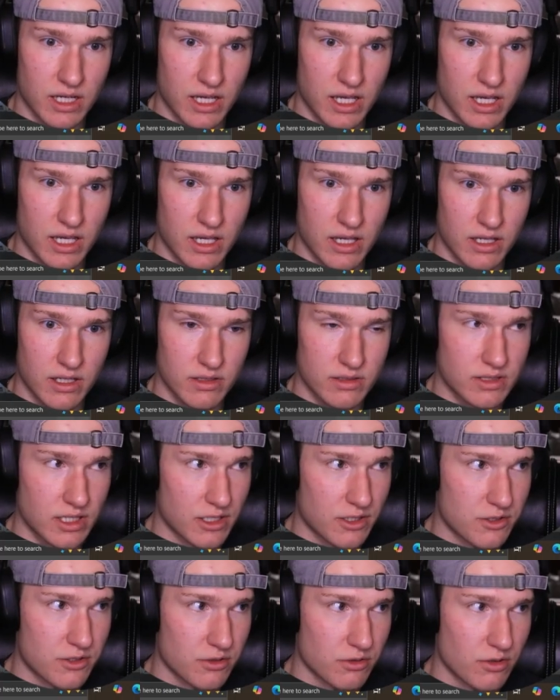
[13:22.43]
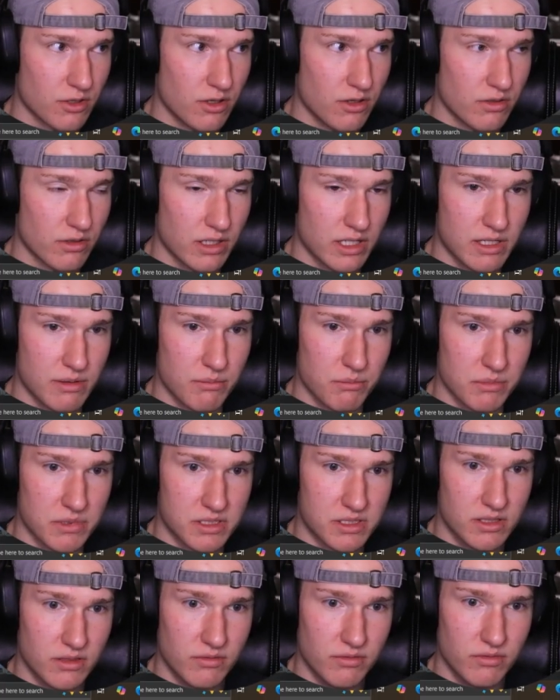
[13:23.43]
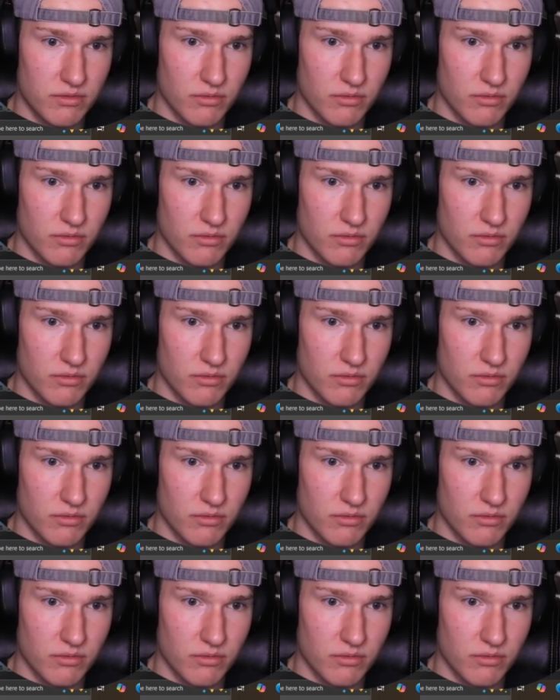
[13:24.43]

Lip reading: a texture called emissive.